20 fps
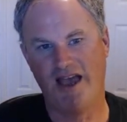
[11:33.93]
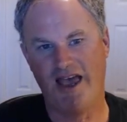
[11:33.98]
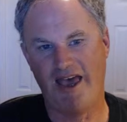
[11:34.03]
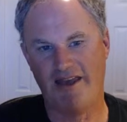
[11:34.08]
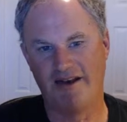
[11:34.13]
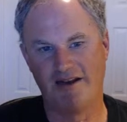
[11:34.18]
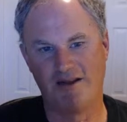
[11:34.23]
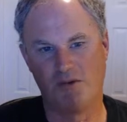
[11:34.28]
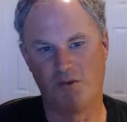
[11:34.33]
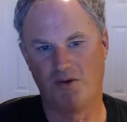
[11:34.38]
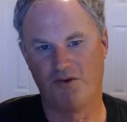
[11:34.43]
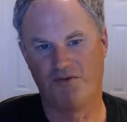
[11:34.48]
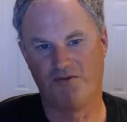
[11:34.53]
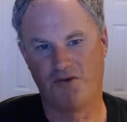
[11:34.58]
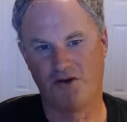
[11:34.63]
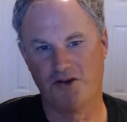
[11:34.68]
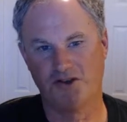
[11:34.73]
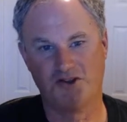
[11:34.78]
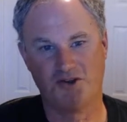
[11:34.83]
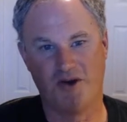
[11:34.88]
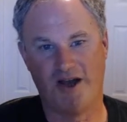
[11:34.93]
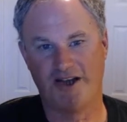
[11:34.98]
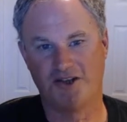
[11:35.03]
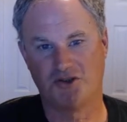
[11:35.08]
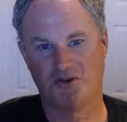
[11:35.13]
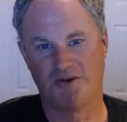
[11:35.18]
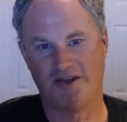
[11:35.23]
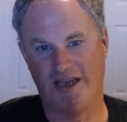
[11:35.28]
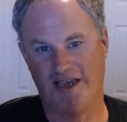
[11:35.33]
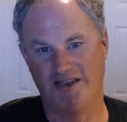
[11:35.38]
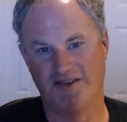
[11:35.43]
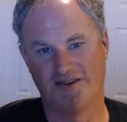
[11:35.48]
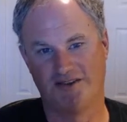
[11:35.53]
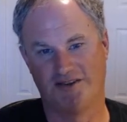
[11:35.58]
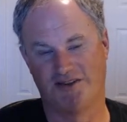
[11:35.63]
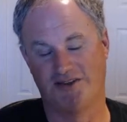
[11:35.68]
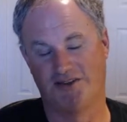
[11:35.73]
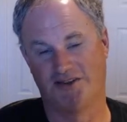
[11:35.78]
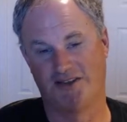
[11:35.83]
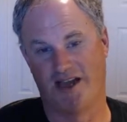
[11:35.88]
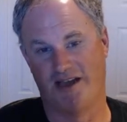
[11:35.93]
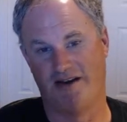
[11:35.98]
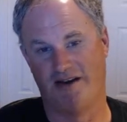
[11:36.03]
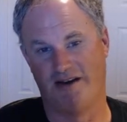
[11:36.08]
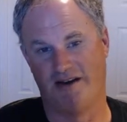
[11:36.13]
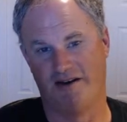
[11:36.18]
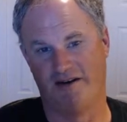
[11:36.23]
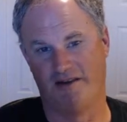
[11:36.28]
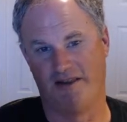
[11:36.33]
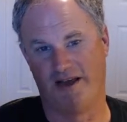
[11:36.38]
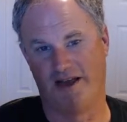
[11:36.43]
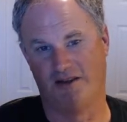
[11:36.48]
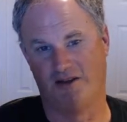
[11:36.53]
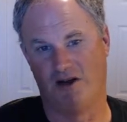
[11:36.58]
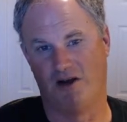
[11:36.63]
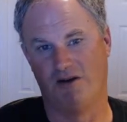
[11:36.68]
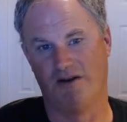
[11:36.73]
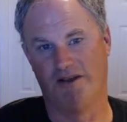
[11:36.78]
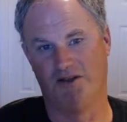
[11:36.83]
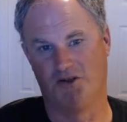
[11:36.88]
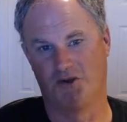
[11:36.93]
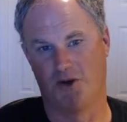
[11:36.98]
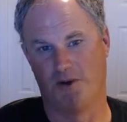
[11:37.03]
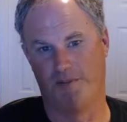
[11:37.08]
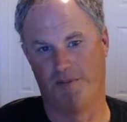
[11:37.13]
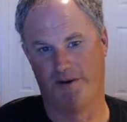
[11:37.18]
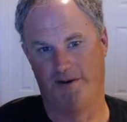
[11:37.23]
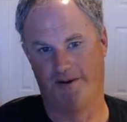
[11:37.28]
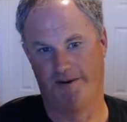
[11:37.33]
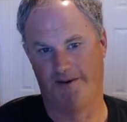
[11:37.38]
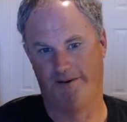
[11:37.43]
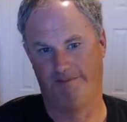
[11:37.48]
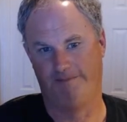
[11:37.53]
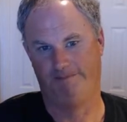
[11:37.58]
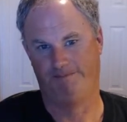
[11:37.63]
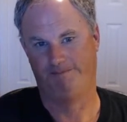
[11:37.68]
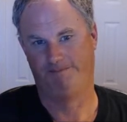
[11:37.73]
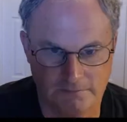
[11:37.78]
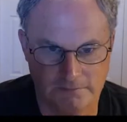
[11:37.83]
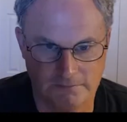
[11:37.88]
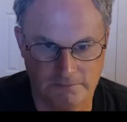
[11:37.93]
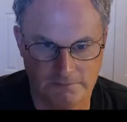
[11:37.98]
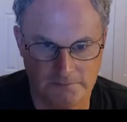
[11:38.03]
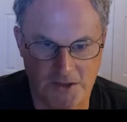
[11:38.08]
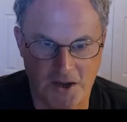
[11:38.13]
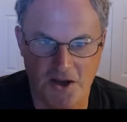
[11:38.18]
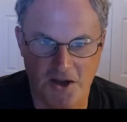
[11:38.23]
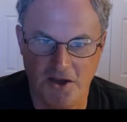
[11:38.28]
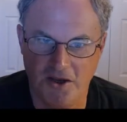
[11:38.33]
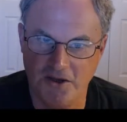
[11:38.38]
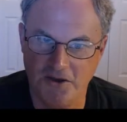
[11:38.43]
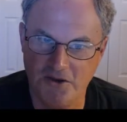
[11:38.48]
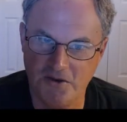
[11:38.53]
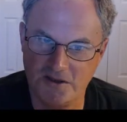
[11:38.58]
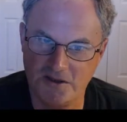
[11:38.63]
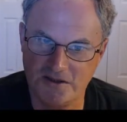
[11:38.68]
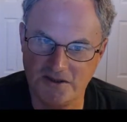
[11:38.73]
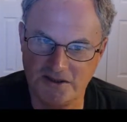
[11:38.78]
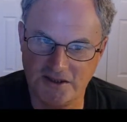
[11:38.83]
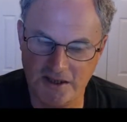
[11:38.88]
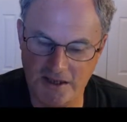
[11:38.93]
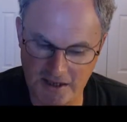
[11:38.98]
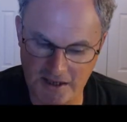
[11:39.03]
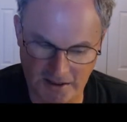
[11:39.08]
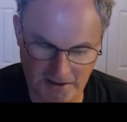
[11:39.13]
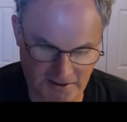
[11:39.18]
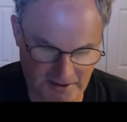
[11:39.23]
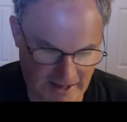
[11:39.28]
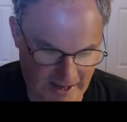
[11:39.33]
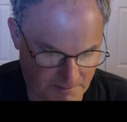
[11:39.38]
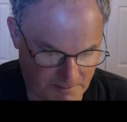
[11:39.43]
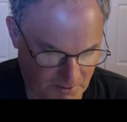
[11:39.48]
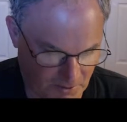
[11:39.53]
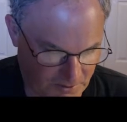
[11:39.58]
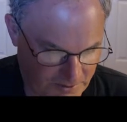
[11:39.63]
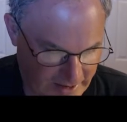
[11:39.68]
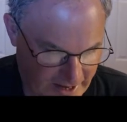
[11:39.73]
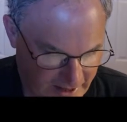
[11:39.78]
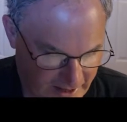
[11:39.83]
and it'll refer us to actual cases decided under that law, interpreting it. You can see an example of